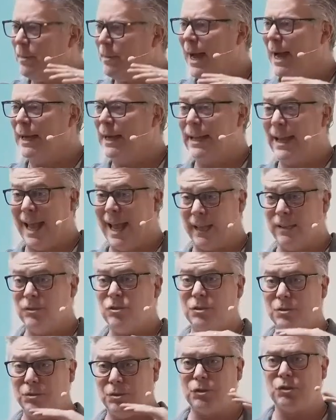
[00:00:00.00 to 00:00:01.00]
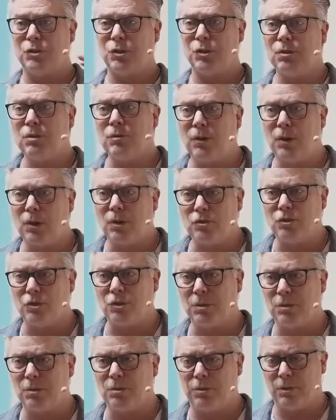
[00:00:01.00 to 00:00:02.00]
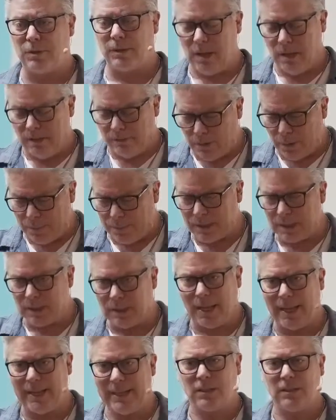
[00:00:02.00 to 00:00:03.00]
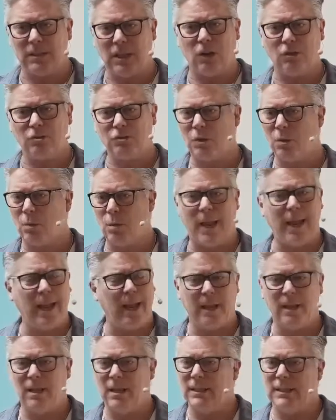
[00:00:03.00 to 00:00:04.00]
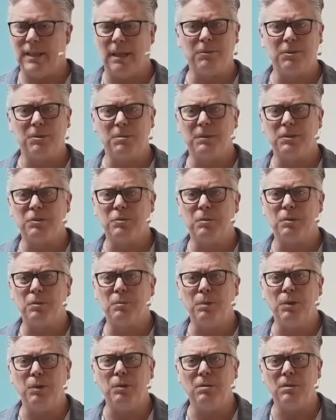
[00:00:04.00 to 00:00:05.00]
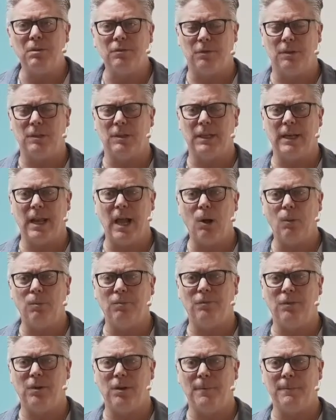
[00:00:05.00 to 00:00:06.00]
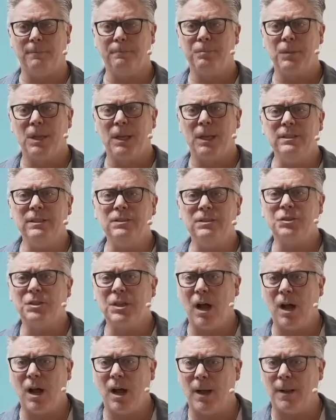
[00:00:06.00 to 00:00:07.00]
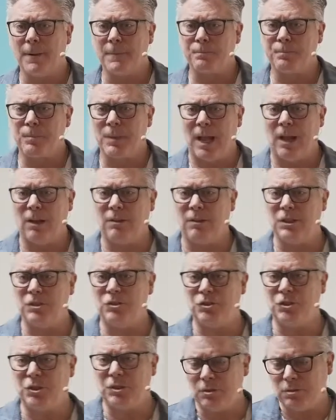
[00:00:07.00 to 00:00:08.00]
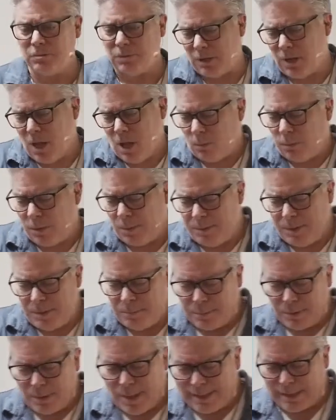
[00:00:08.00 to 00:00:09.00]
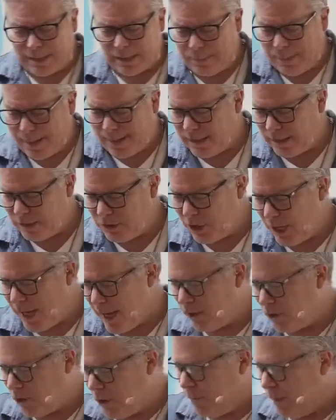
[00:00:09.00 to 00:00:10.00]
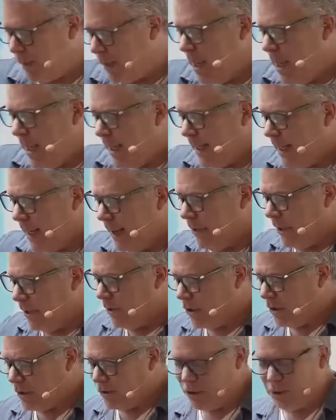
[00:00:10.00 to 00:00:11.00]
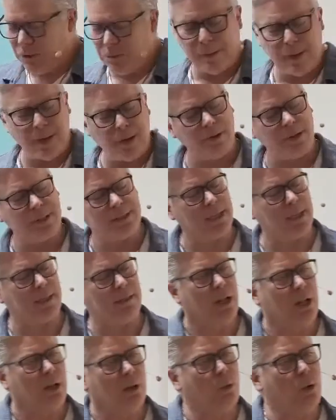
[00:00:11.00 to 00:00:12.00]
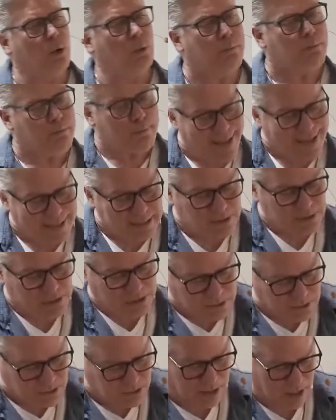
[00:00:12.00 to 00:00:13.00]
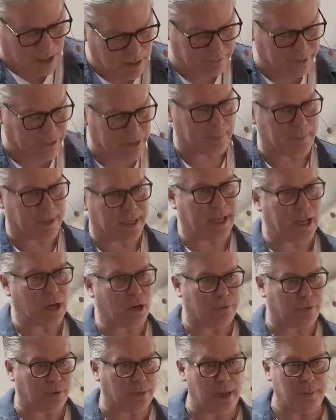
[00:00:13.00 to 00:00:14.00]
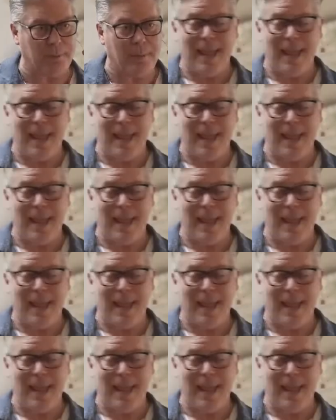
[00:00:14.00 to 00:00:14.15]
the body and to serve her children in a larger way that was much more beautiful and helpful. He saw how these children would be blessed by the change and be given to 2 parents that were meant to love them and care for